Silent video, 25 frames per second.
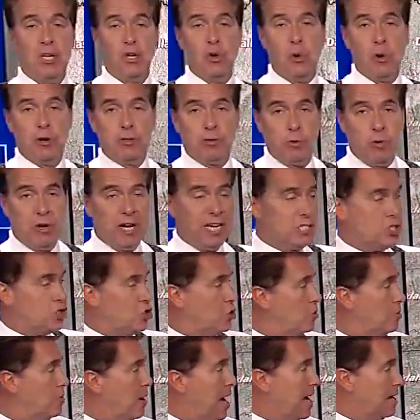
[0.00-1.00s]
northward at
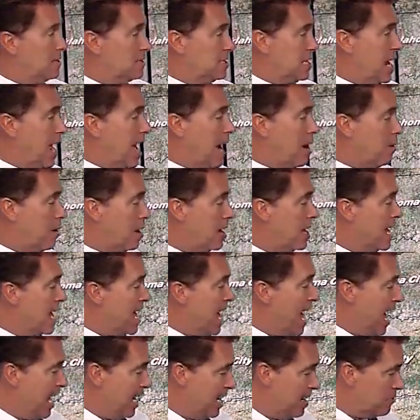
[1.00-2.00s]
2 miles an hour.
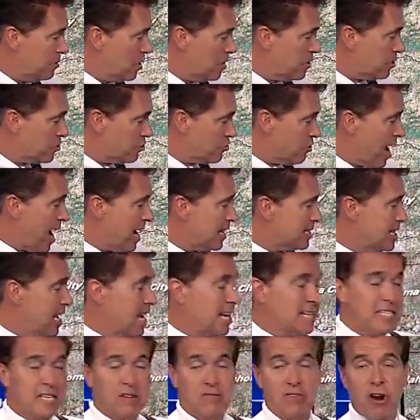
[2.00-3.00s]
And even though the track
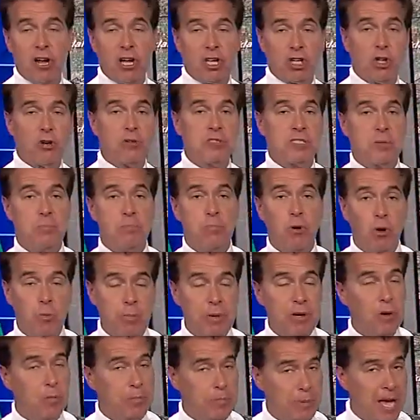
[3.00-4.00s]
takes it very close to
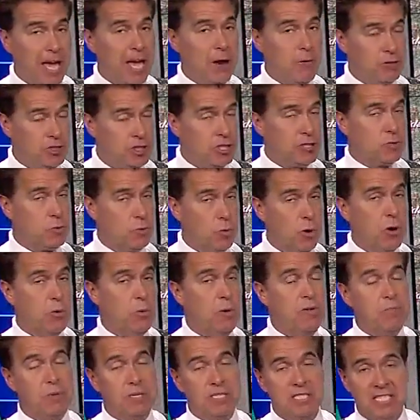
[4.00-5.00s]
Mobile Bay, which is where
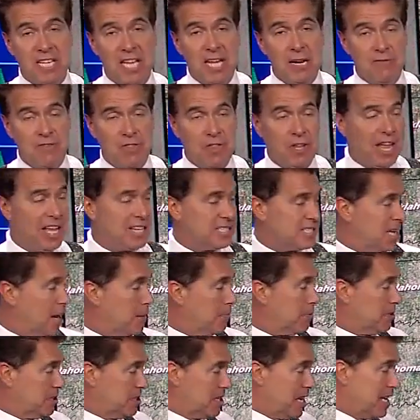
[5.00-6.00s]
we've been saying for the last
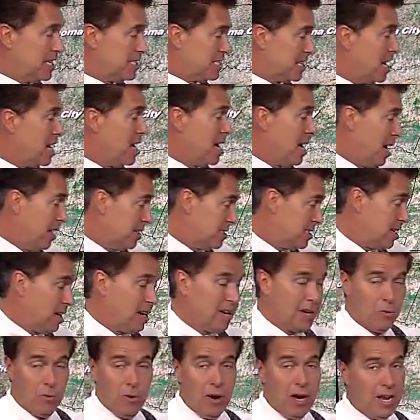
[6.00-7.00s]
couple of days, I'll tell
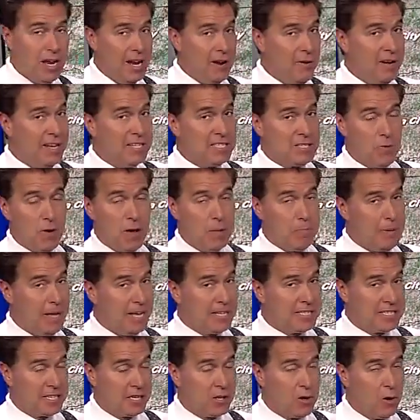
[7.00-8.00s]
you what, areas around
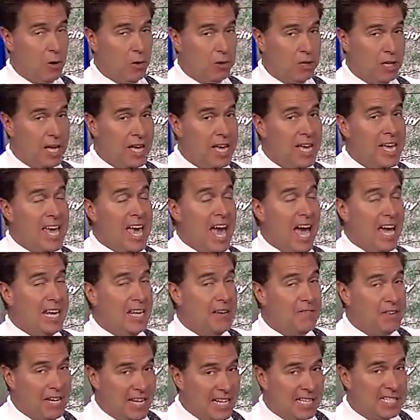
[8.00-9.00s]
Pensacola and
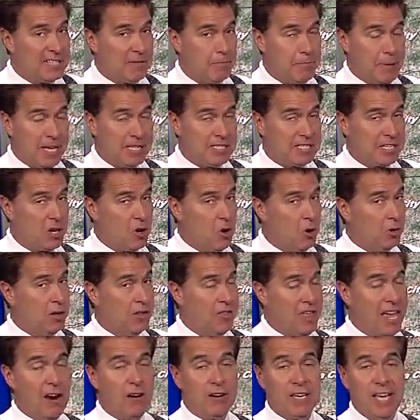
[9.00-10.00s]
even east of Pensacola,
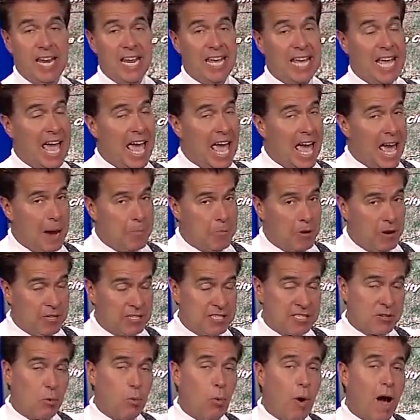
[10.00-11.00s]
they are getting hammered.
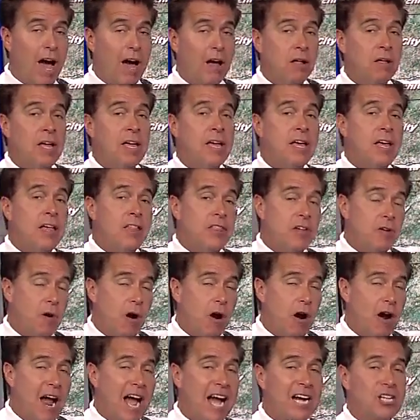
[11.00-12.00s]
So while there
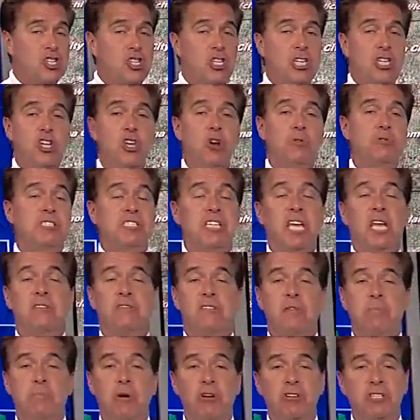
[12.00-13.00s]
are actually no state of
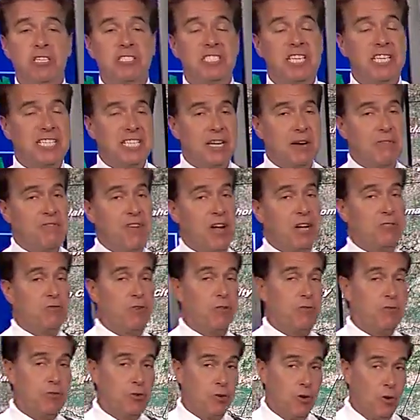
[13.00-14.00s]
emergencies in effect
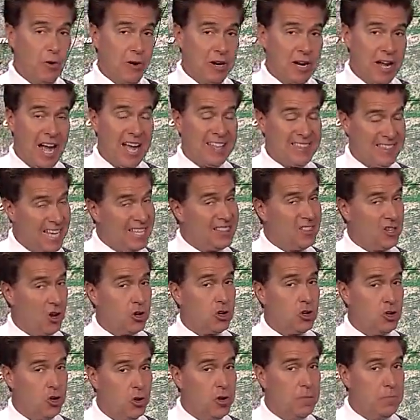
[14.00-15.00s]
for Florida, I think there
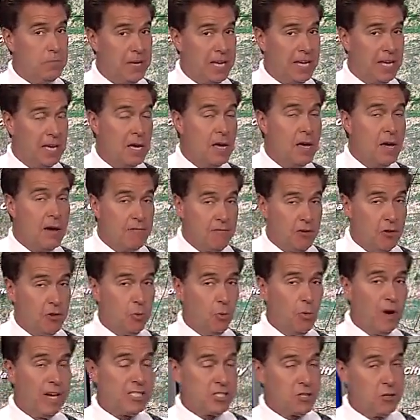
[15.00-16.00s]
could be for the
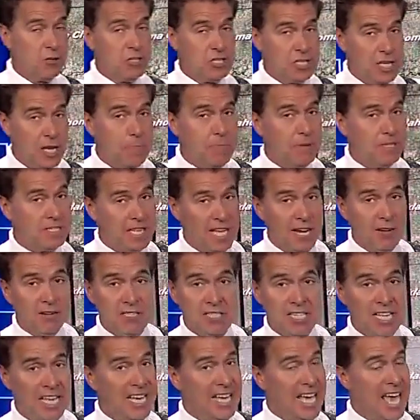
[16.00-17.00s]
western tip as they are
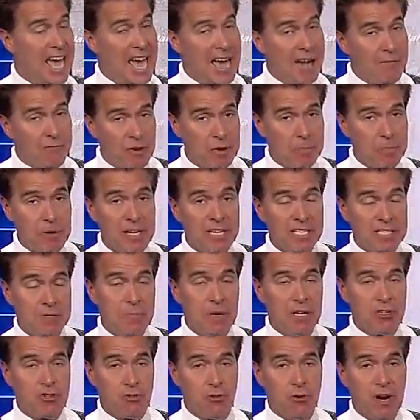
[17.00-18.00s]
seeing every bit as
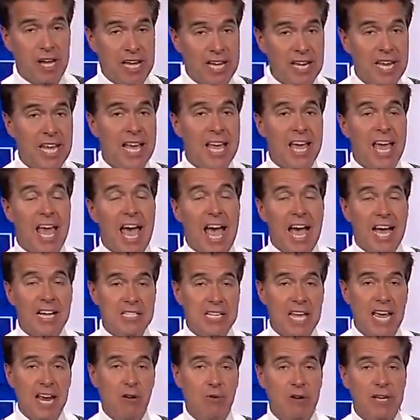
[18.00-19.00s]
much rain
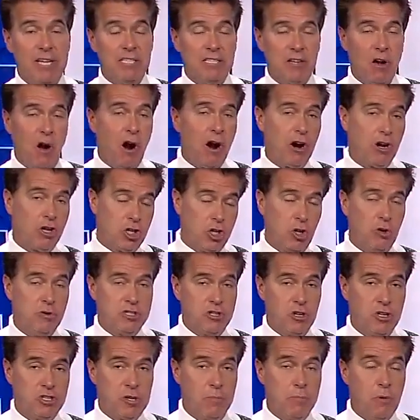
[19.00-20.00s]
as areas are
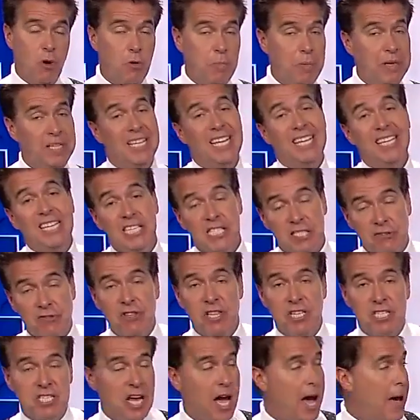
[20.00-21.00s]
closer to Mobile, at least least for
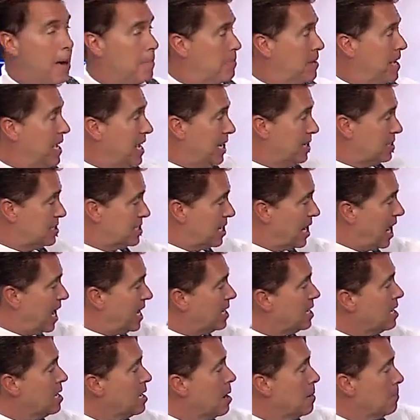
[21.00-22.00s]
the time being.
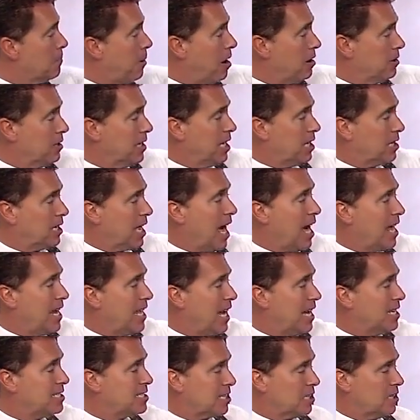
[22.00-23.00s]
Tonight, partly
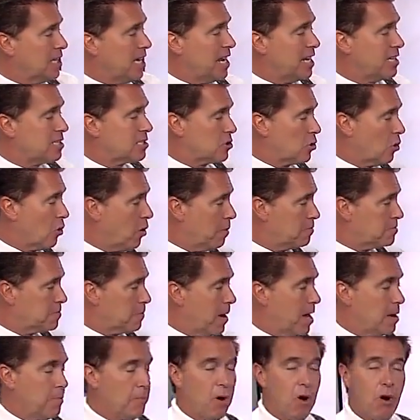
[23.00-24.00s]
cloudy, isolated storms
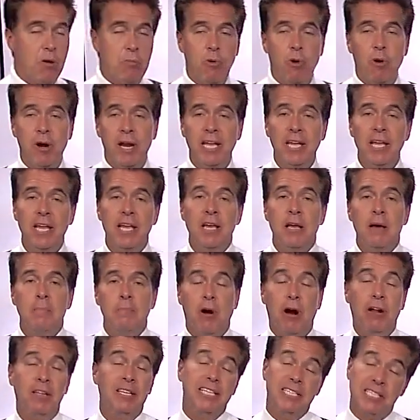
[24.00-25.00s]
by tomorrow morning,
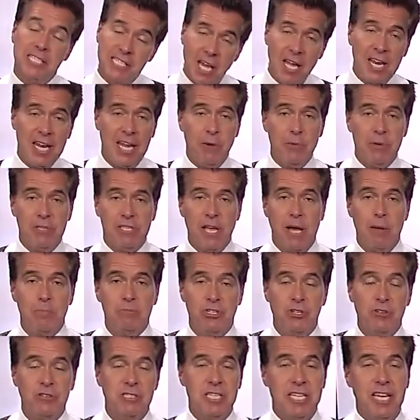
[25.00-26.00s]
partly sunny with
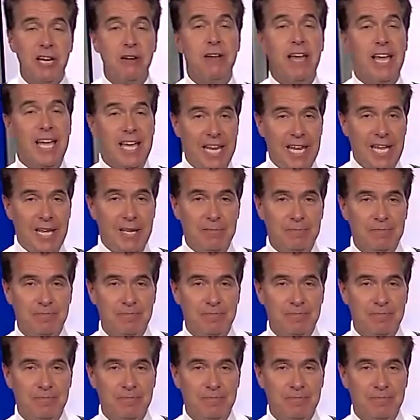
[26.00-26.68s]
temperatures near 80.